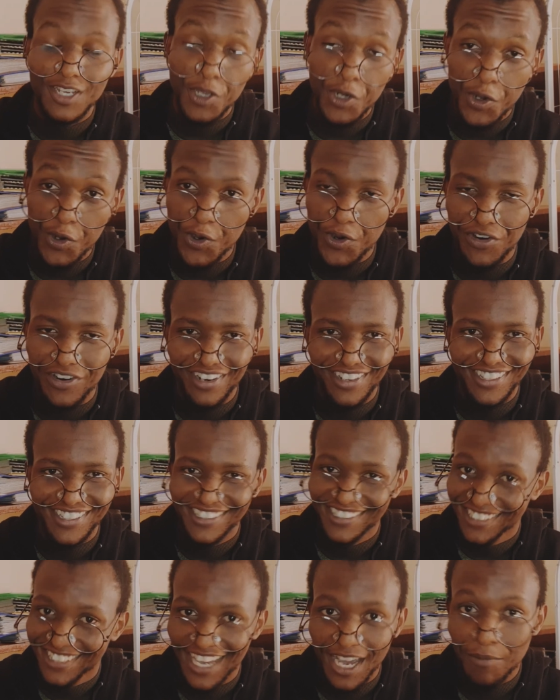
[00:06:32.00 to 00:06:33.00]
Nora.
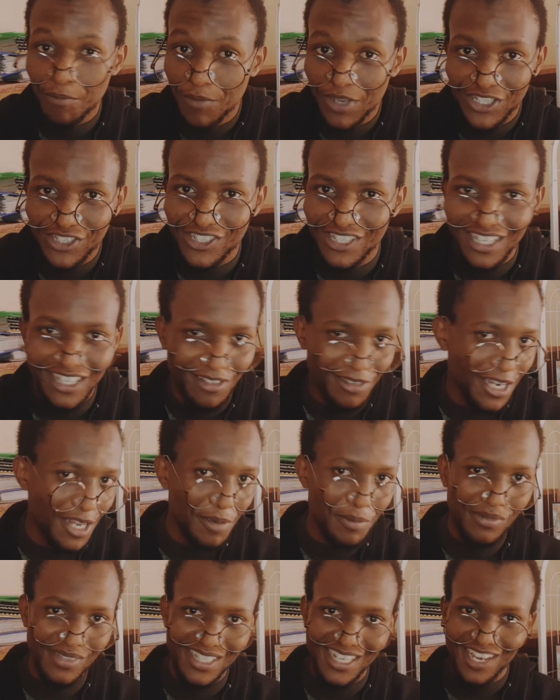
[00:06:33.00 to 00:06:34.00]
I'm mentioning
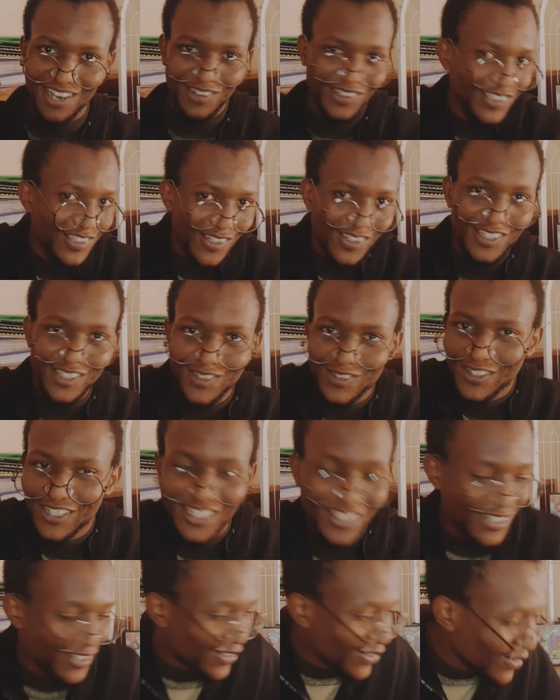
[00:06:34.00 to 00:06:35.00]
names now.
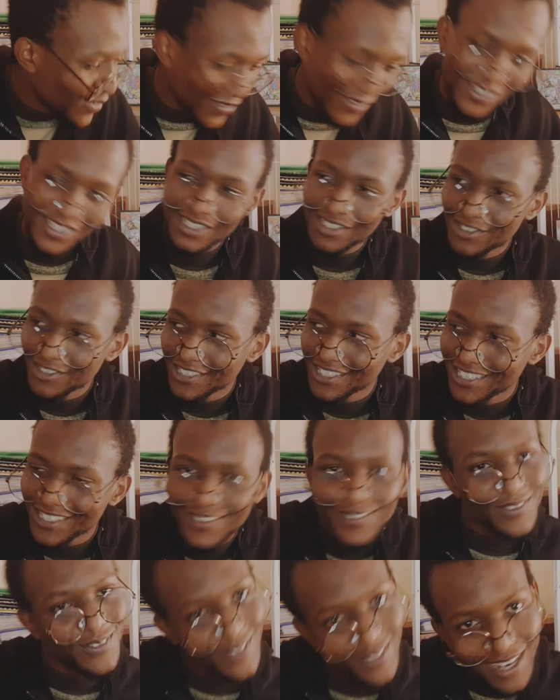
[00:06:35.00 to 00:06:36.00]
2022,
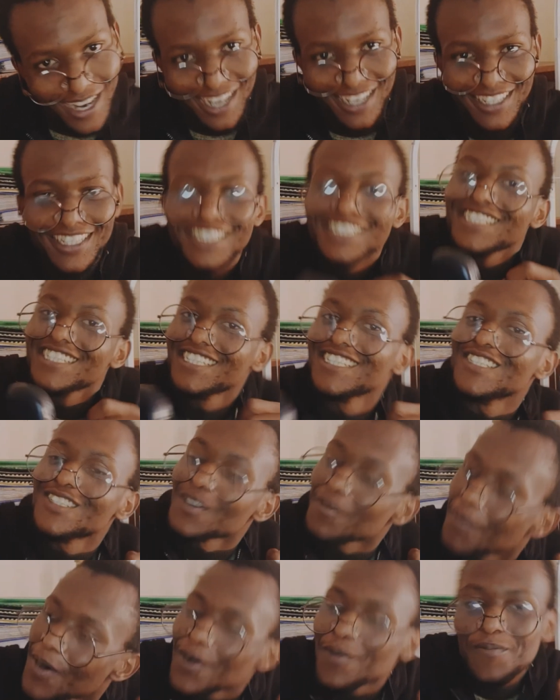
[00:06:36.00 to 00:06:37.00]
2021 is
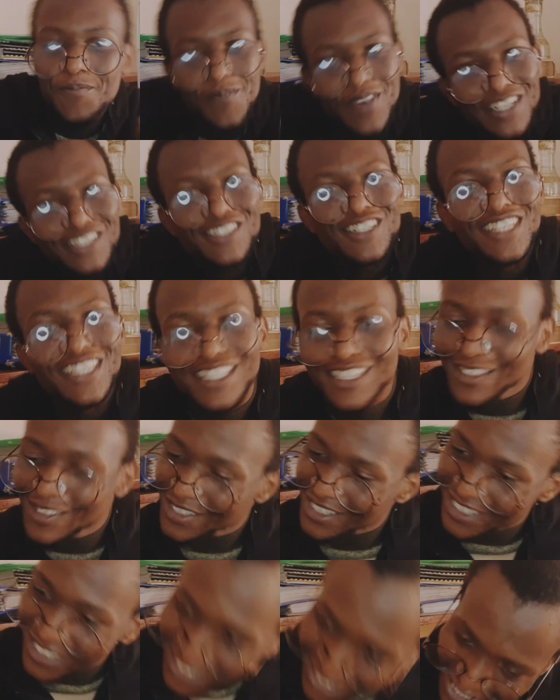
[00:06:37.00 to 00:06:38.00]
about mentioning
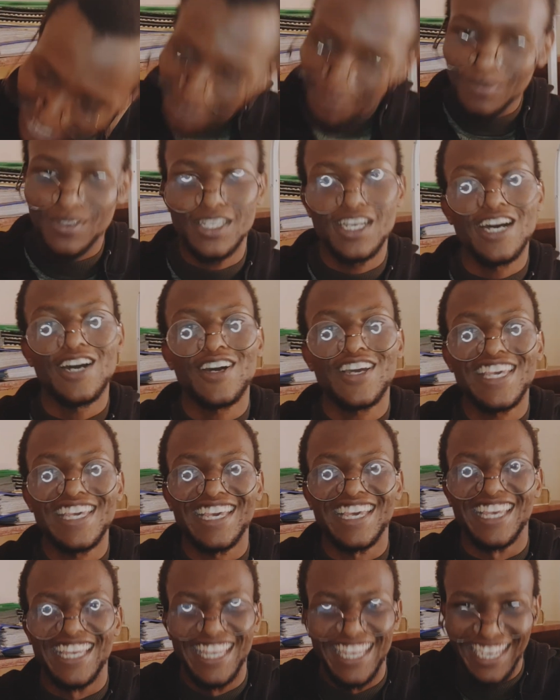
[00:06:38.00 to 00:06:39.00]
those names.
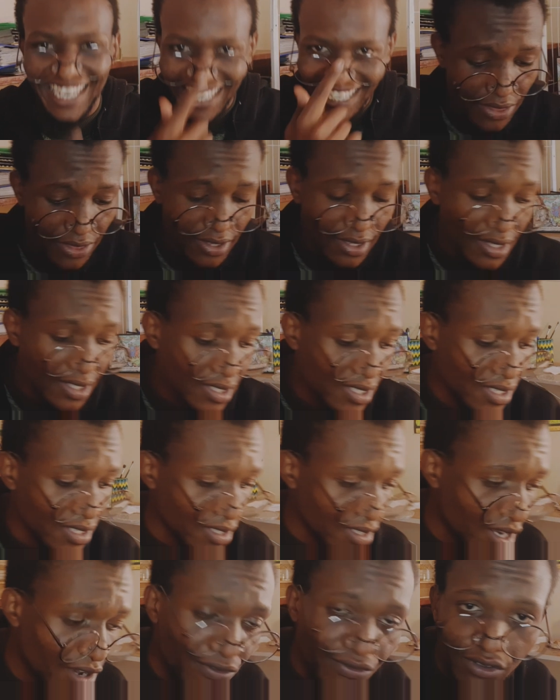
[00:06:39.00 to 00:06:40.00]
Okay, I think this is
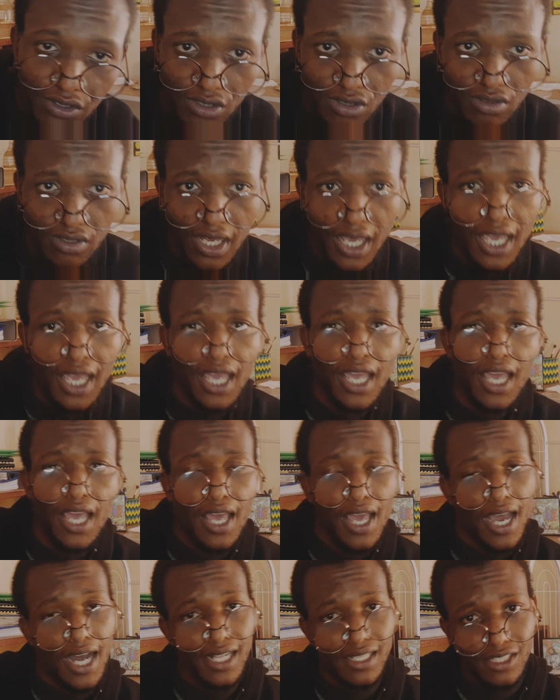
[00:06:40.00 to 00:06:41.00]
enough for today.
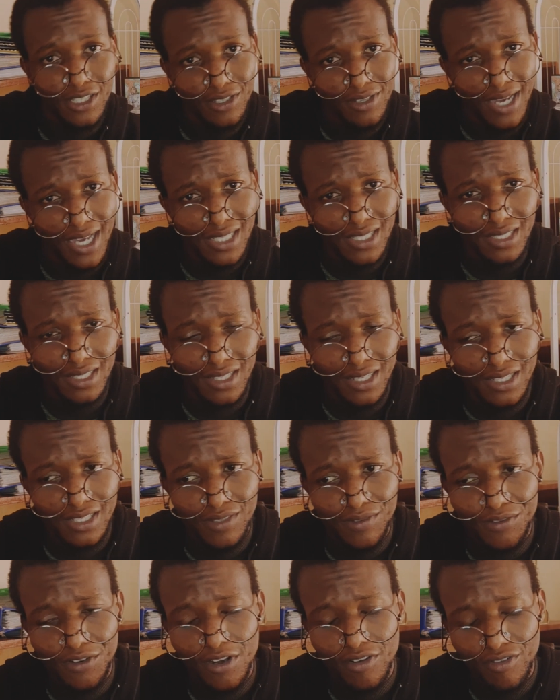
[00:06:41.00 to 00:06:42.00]
I'll see you guys in the
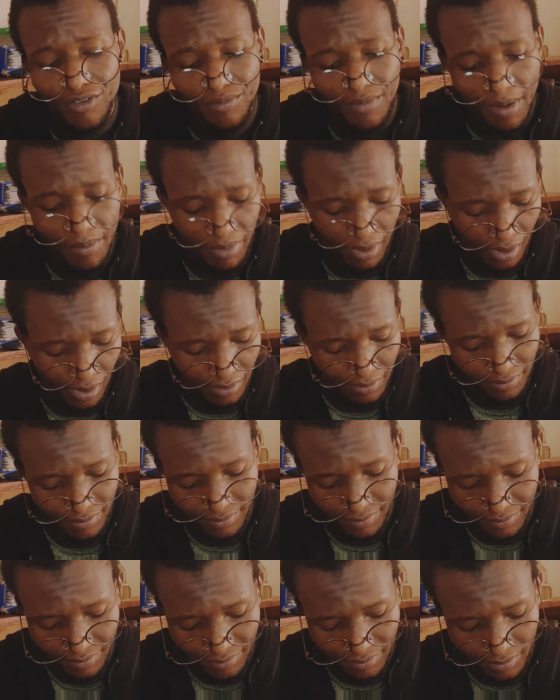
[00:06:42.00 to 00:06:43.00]
next vlog. Remember,
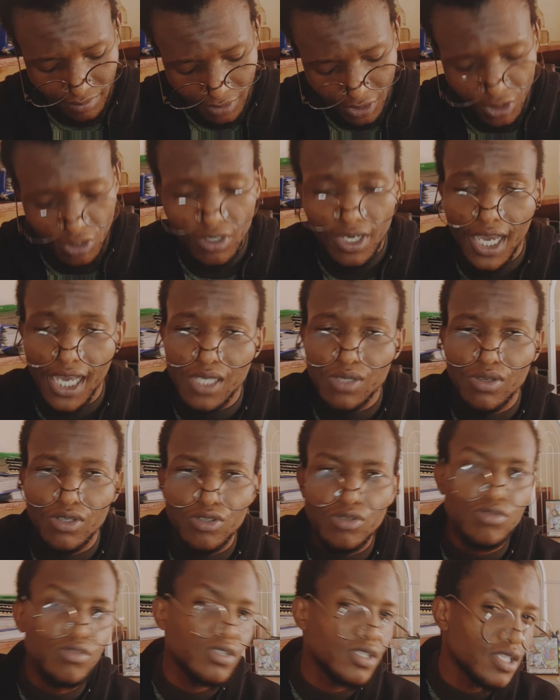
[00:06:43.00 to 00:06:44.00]
do you guys want
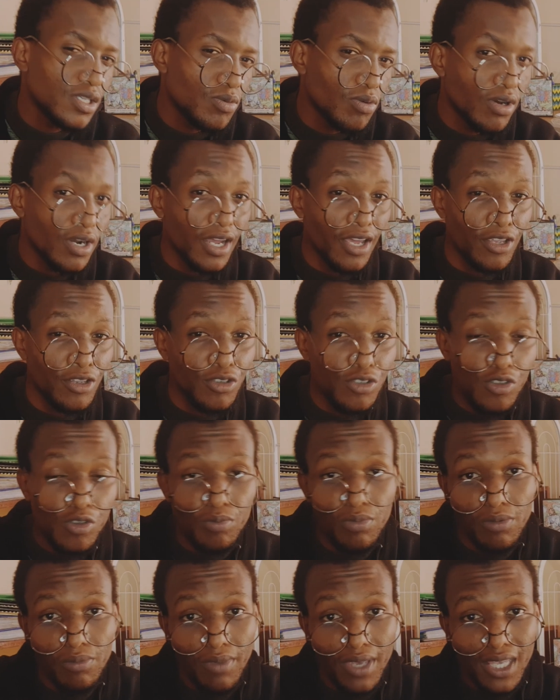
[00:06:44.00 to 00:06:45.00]
to see what I used to
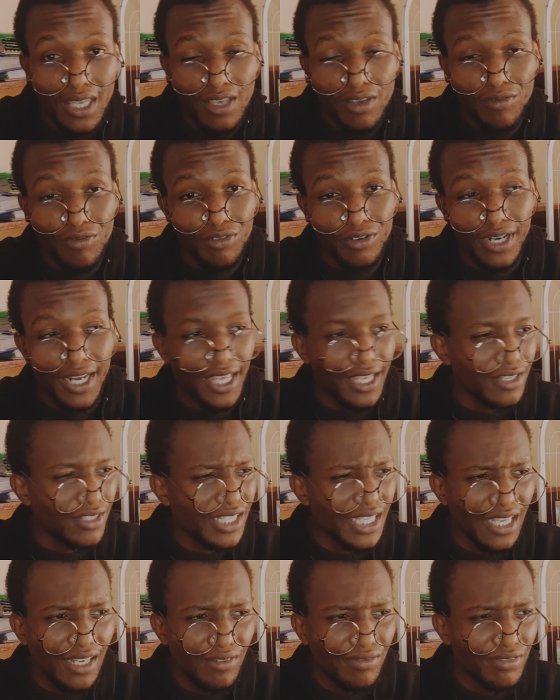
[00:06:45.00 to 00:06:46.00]
be making for like
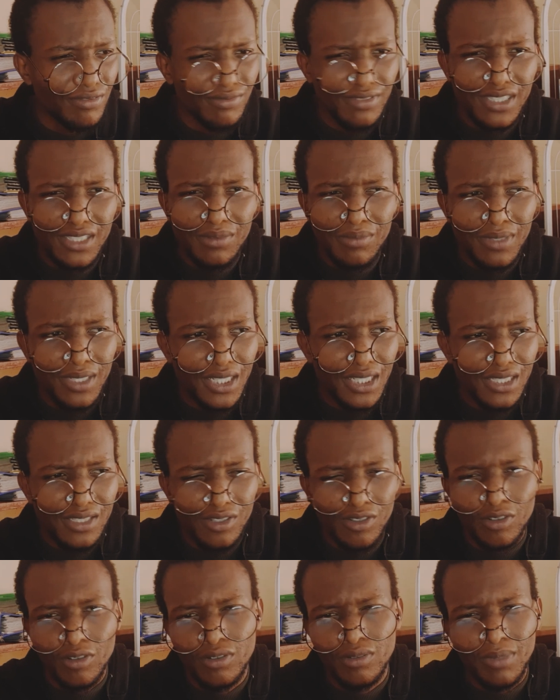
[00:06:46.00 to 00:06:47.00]
10-15 minutes
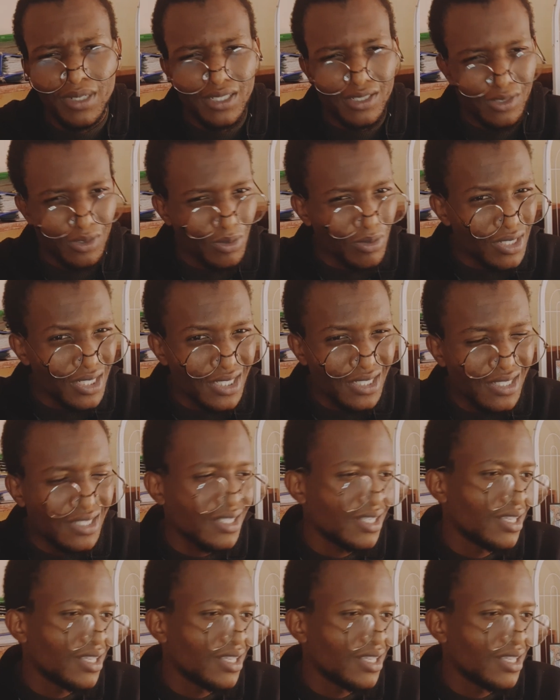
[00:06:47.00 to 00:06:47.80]
on my stories?